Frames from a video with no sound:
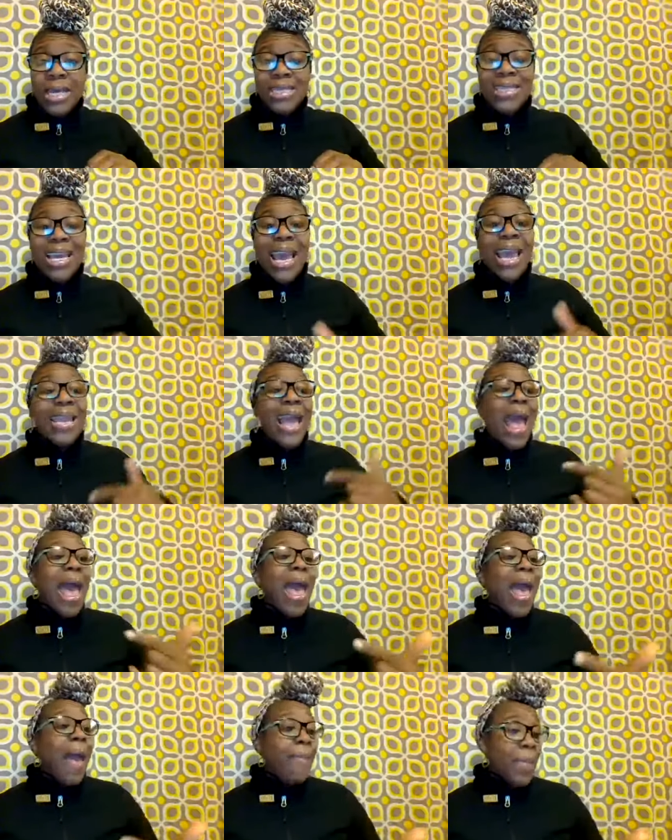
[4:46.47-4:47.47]
to
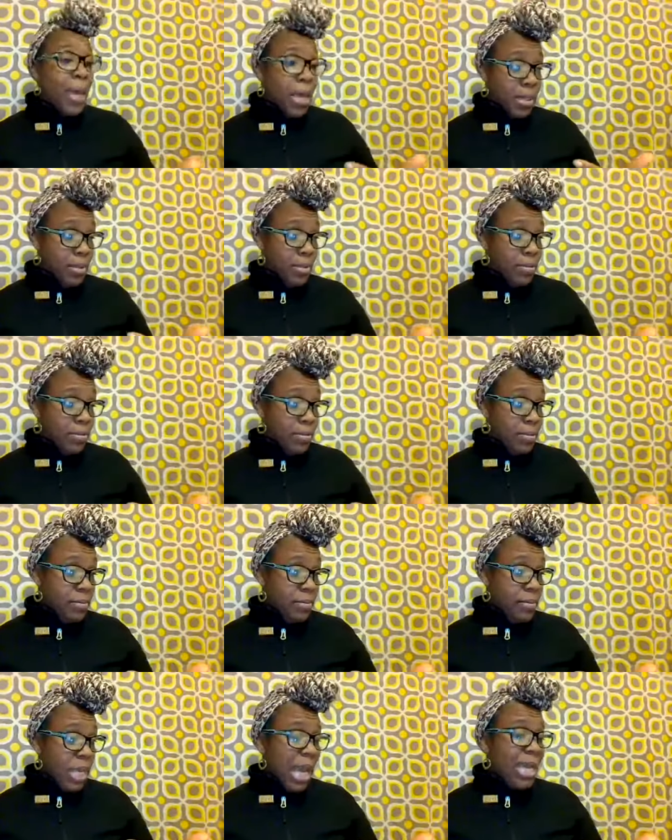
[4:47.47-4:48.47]
inhabit
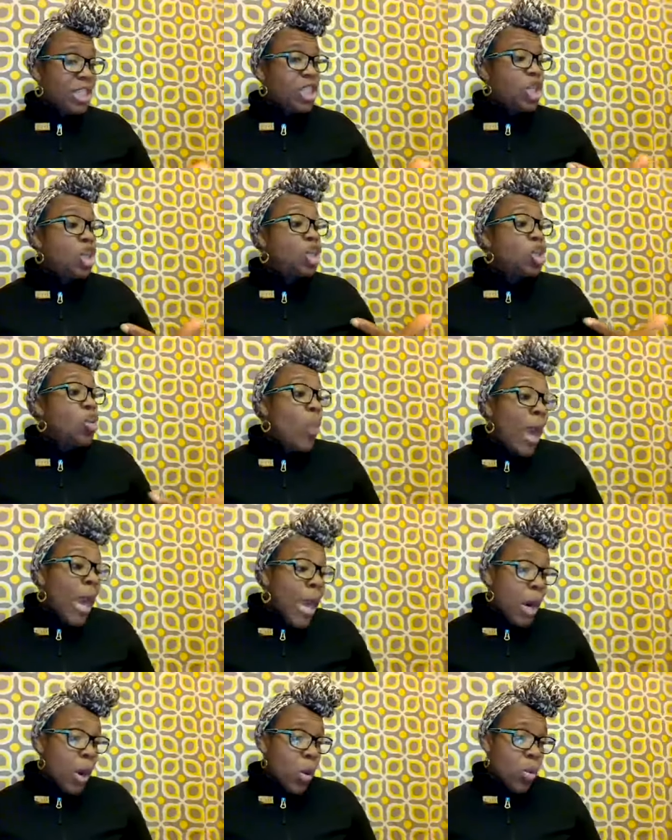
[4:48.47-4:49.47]
and to
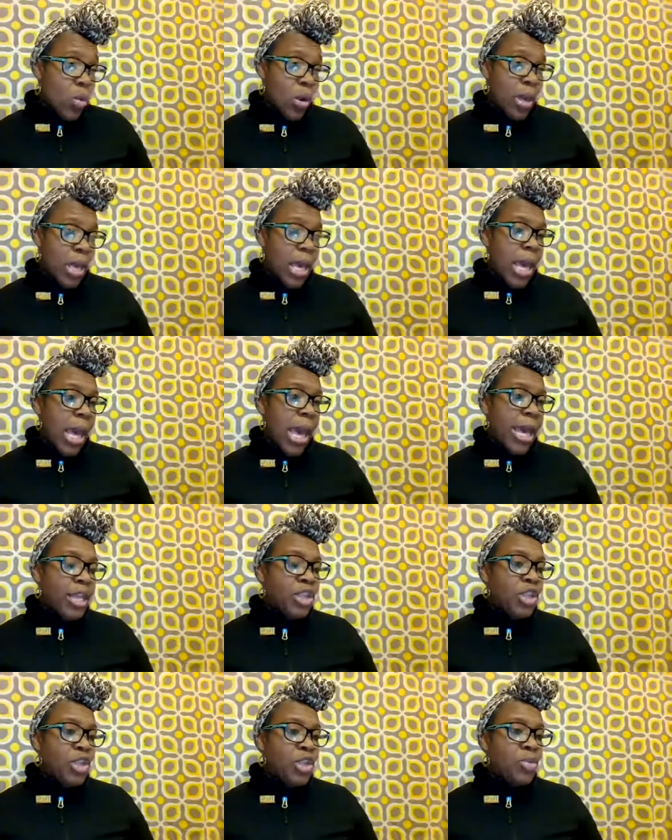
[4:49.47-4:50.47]
dwell
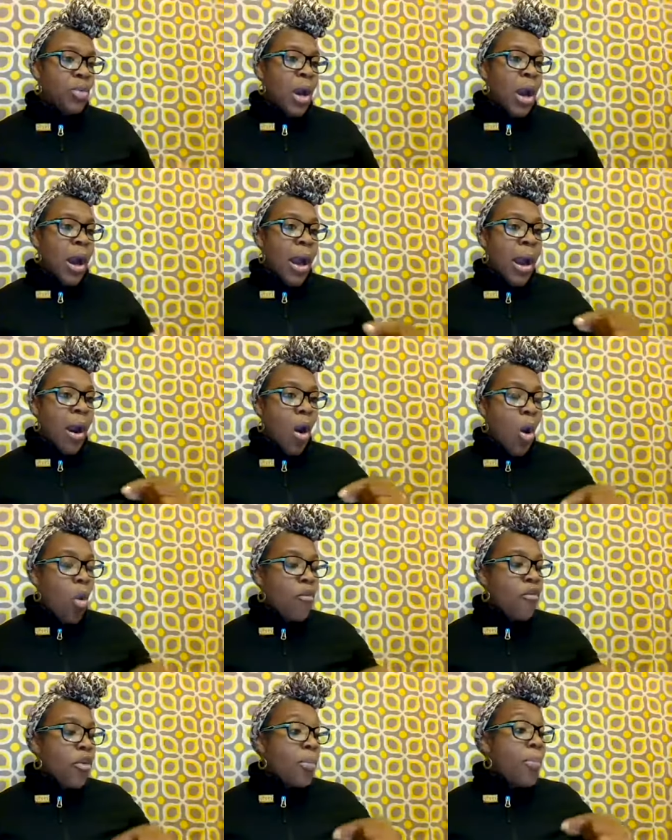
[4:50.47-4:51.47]
and to
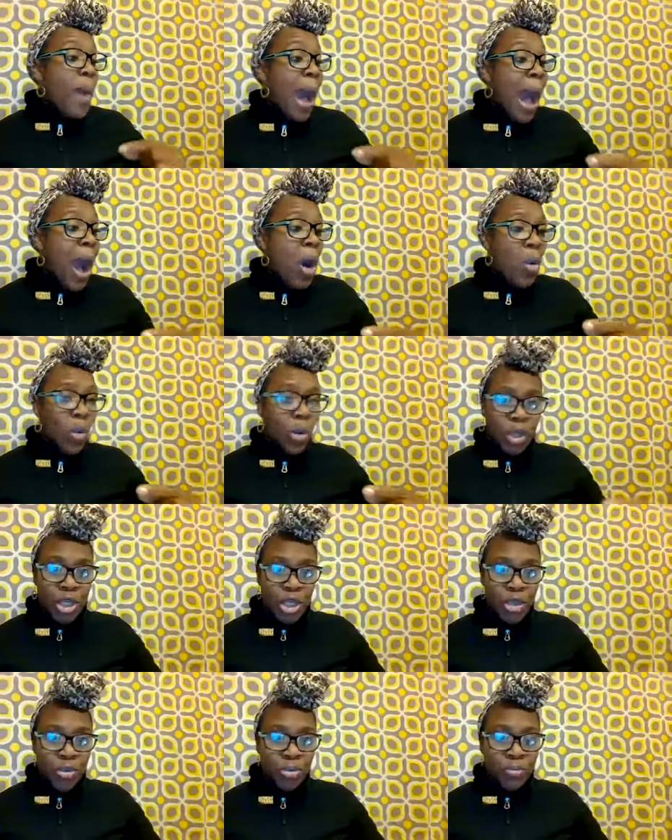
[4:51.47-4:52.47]
overpower
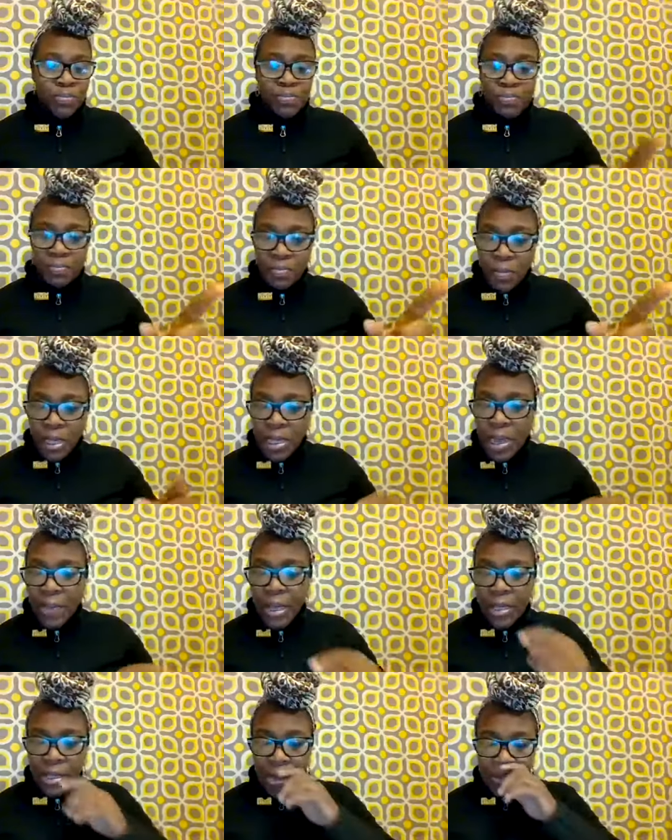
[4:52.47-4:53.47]
you. Let
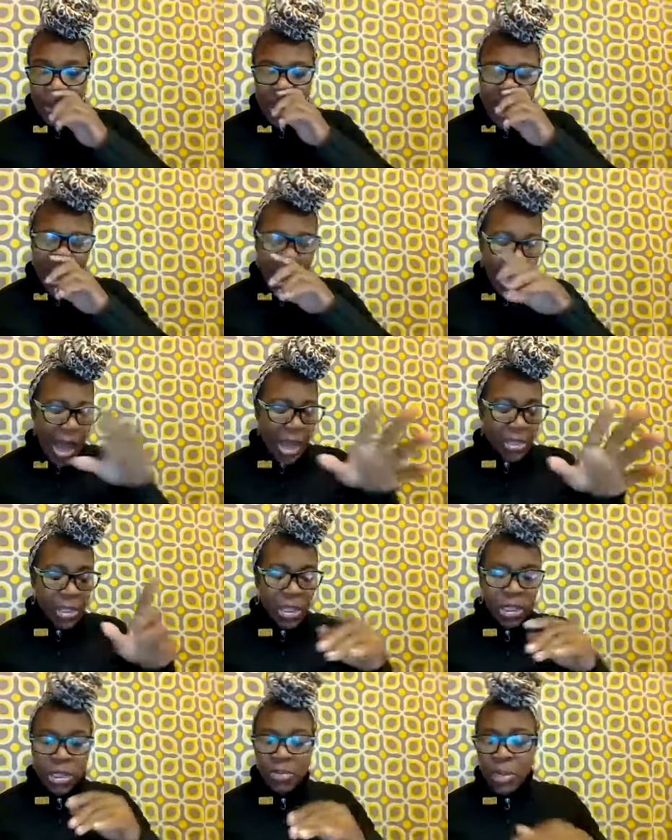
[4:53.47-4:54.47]
me, let me, I
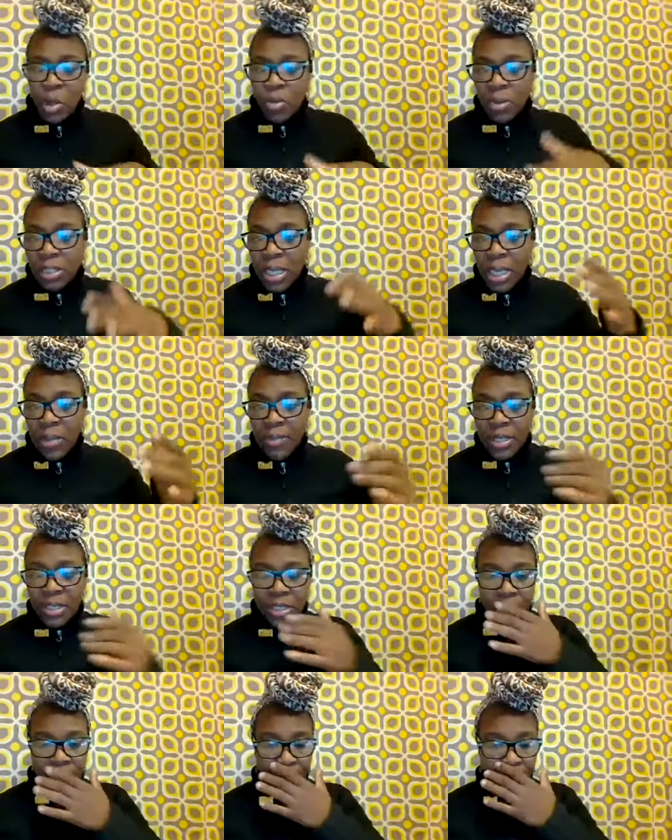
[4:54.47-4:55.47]
took some notes in the
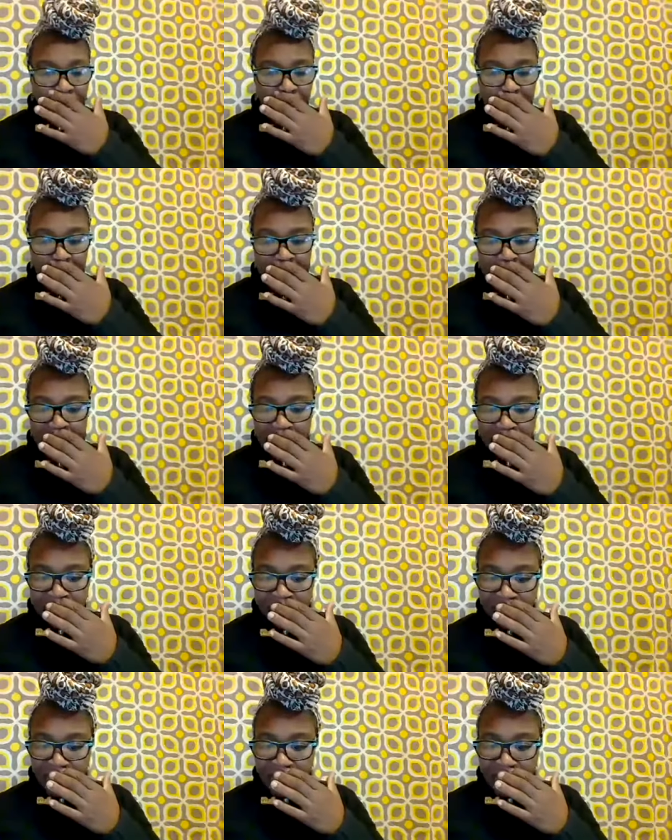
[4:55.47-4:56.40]
midst of um